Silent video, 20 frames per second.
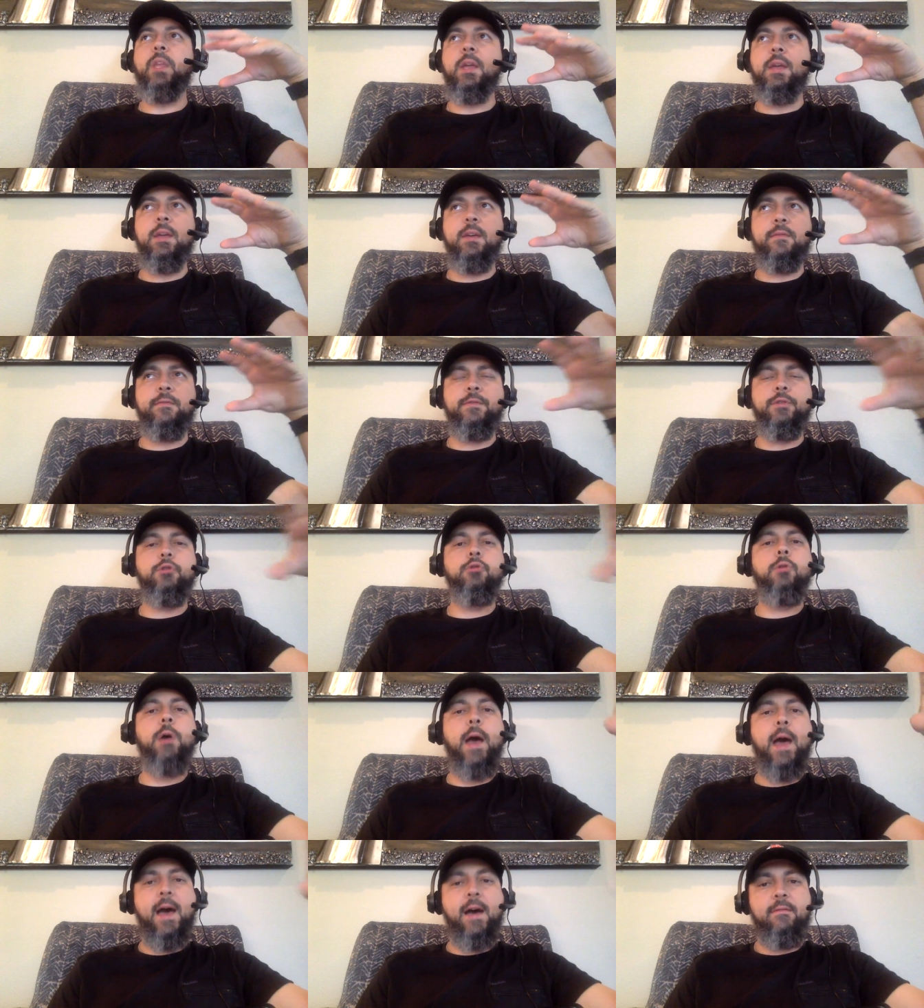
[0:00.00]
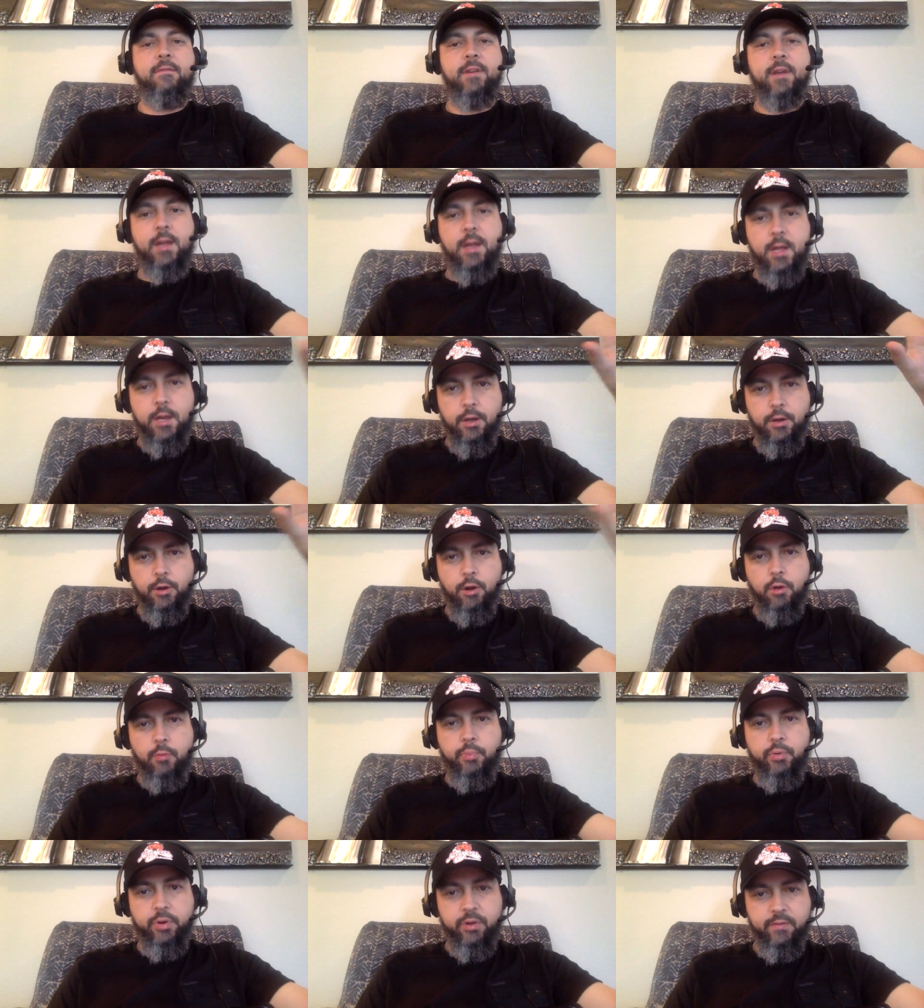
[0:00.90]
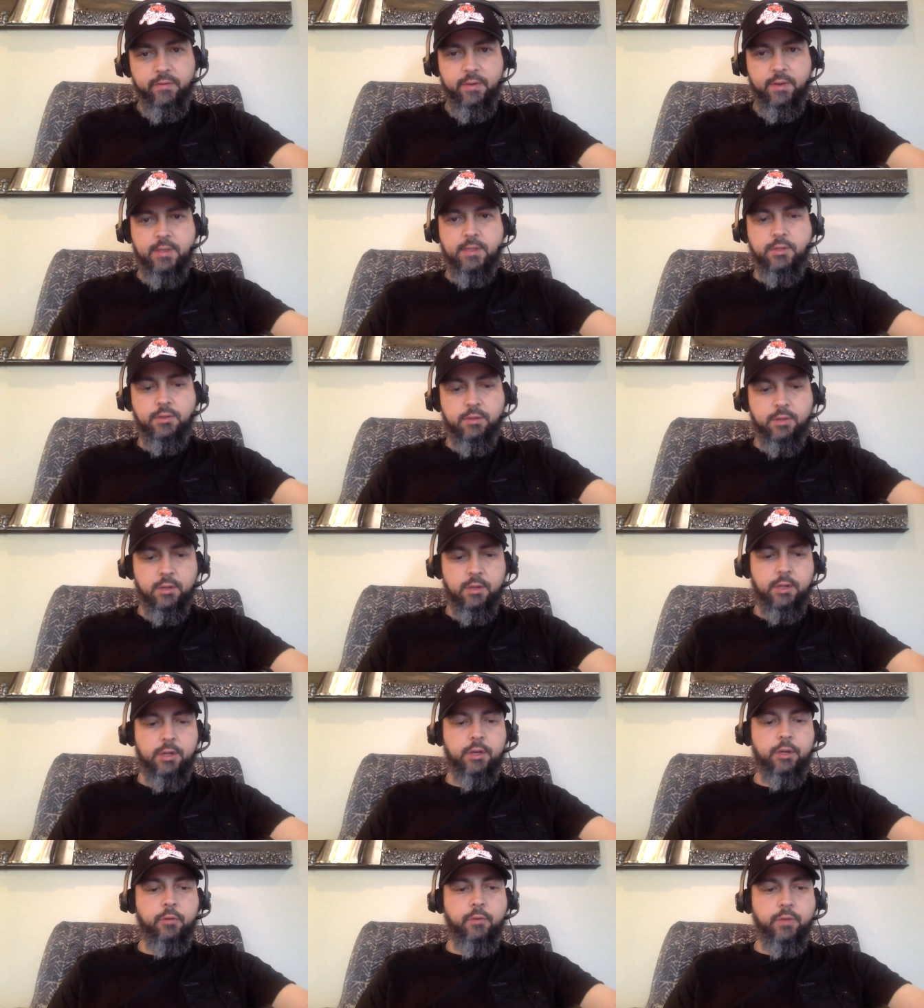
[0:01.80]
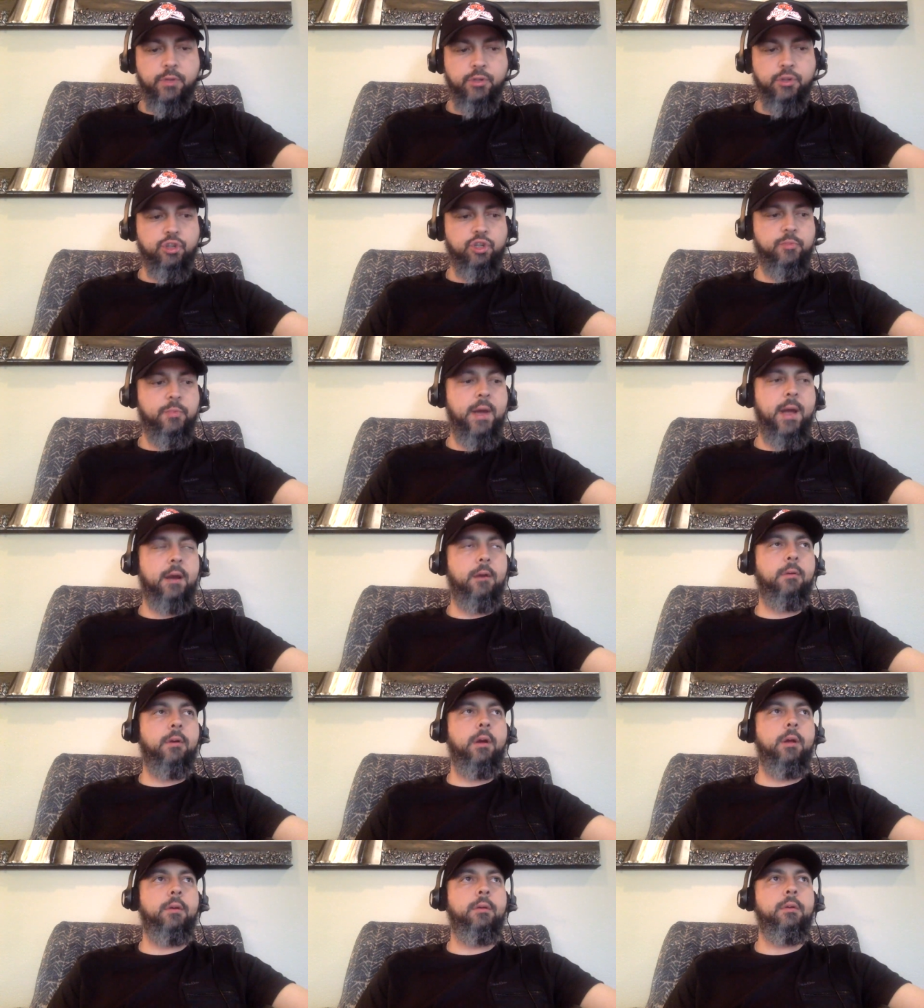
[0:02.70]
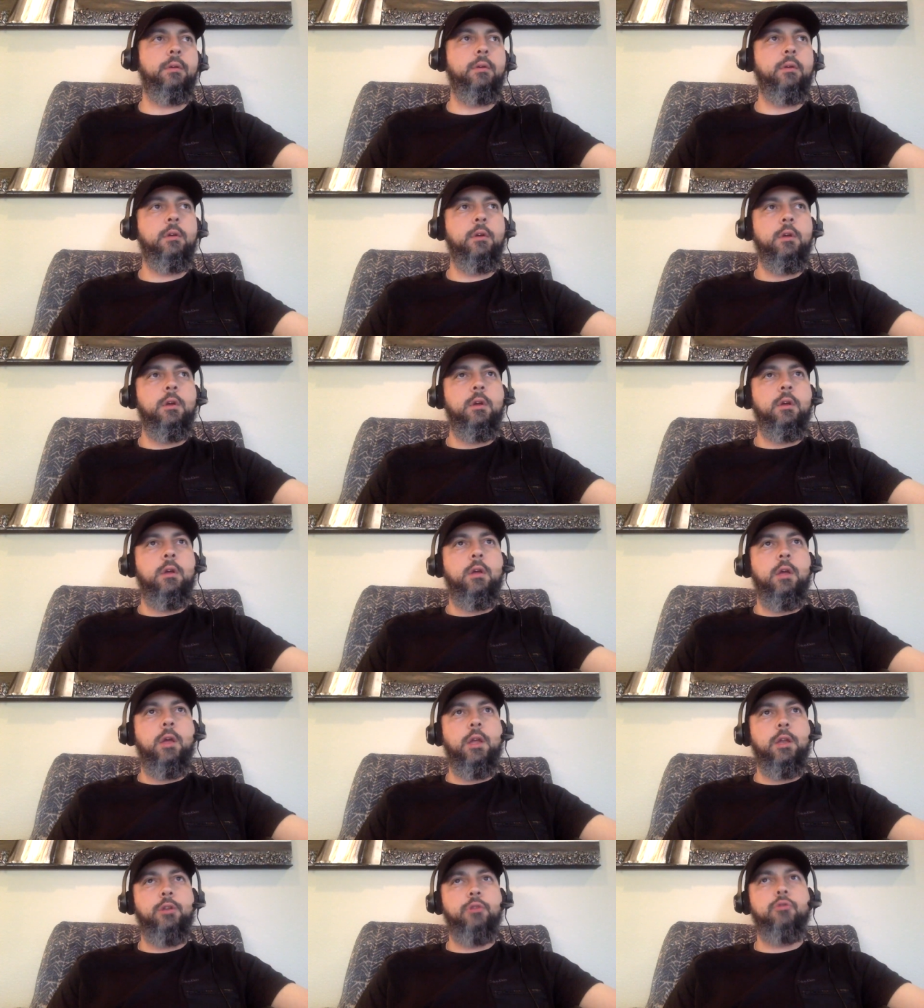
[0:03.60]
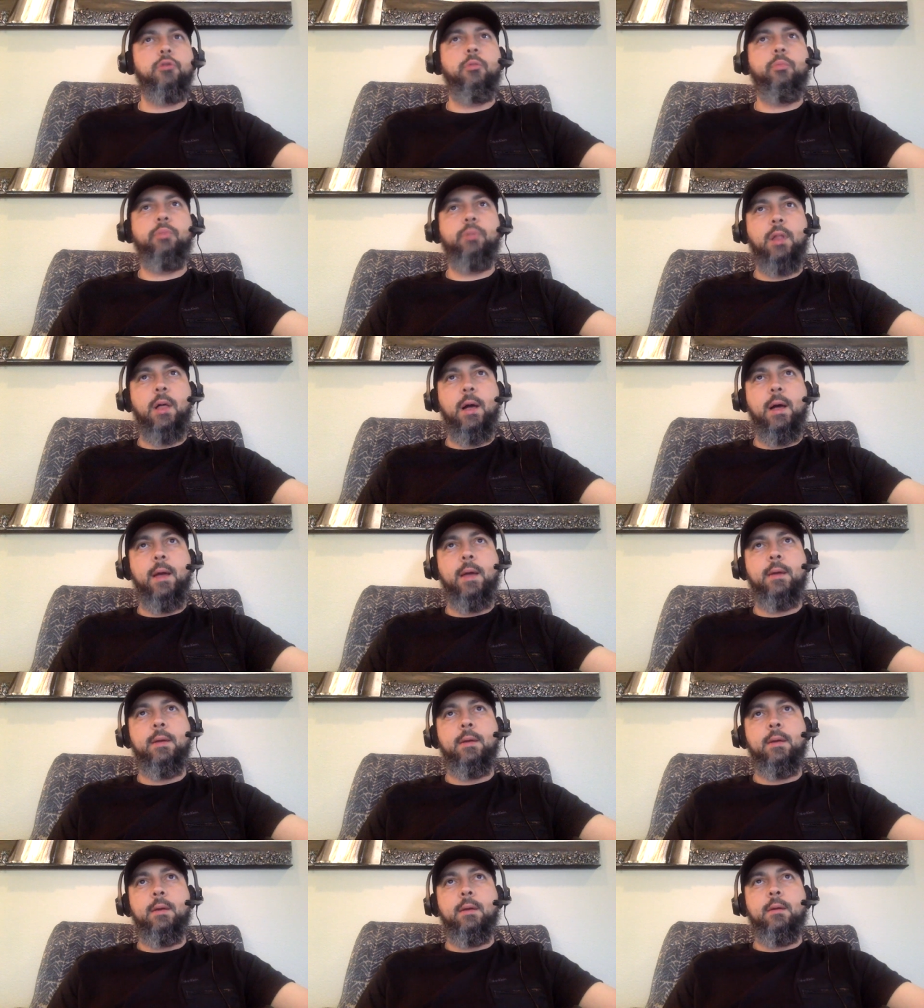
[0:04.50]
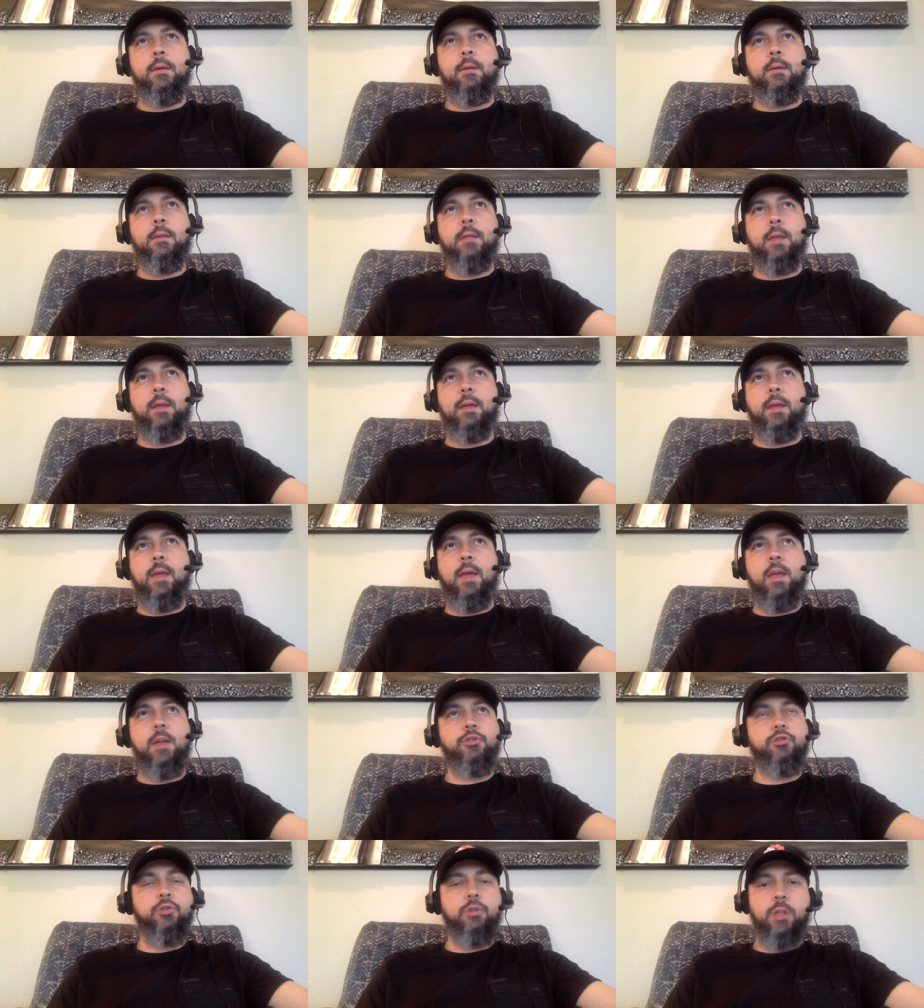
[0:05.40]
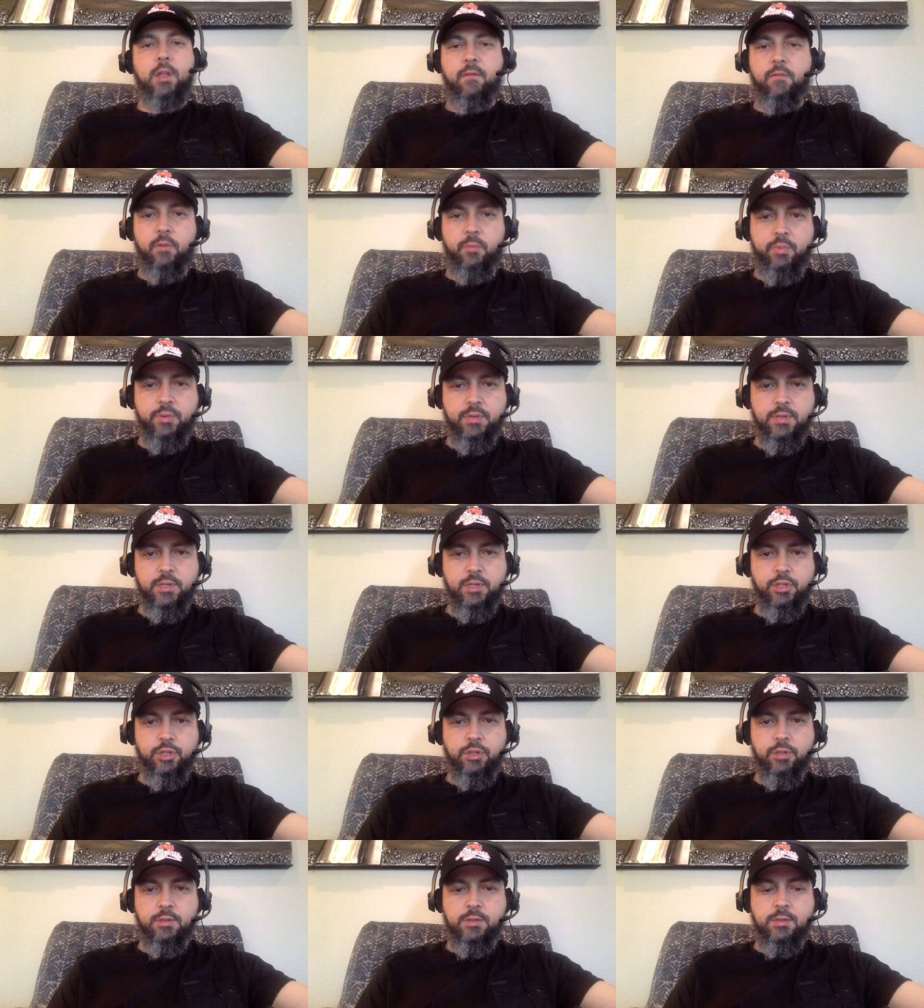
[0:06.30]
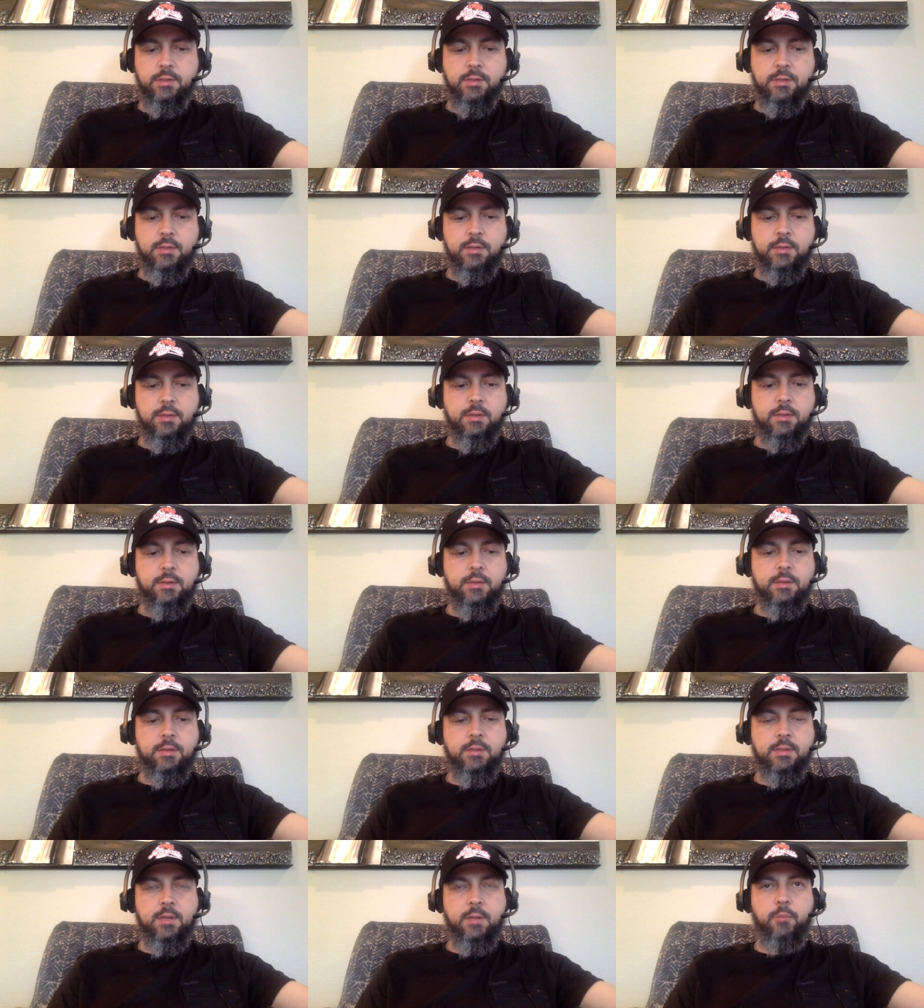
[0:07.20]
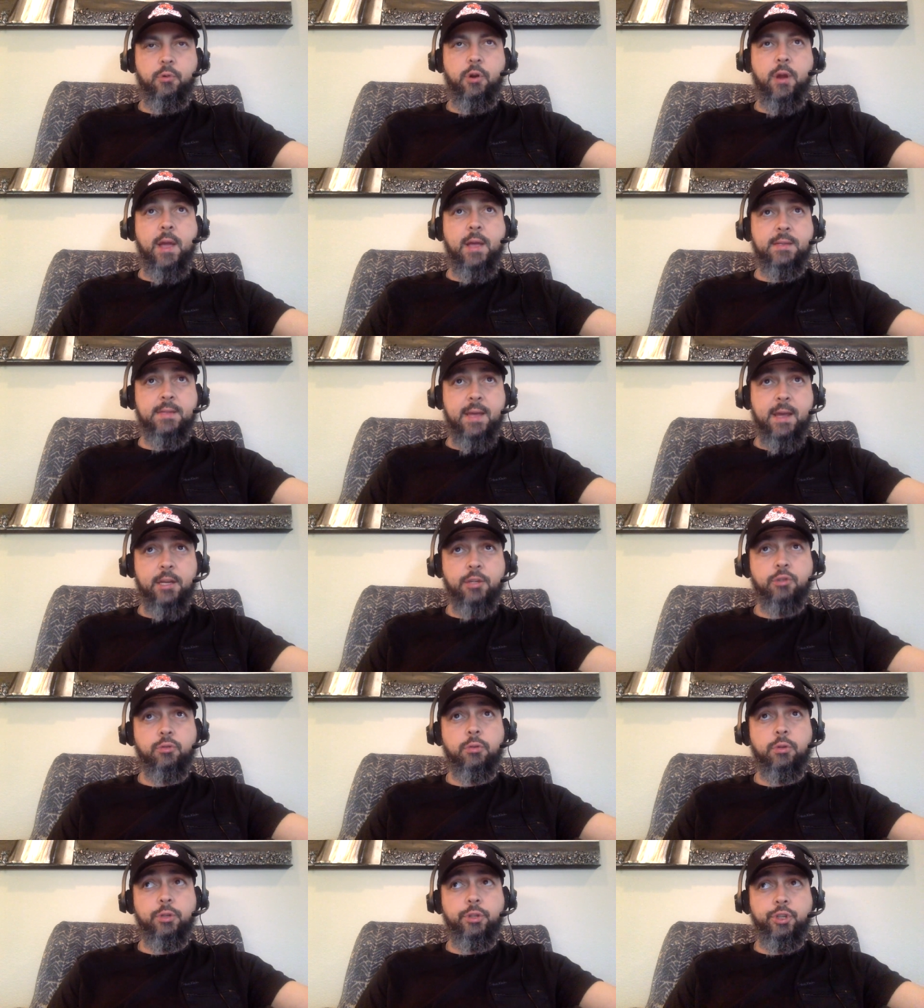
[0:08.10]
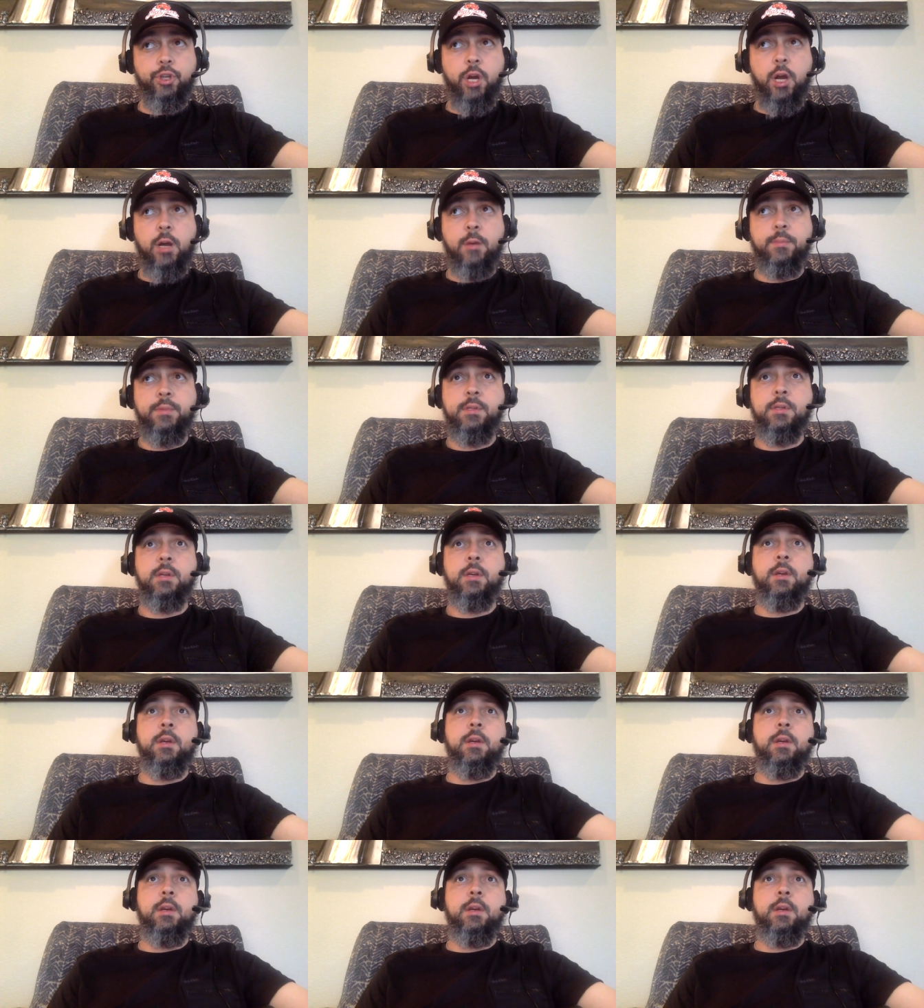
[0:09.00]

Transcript: if you have no previous clinical research background and you apply like entry-level positions somewhere as actual jobs,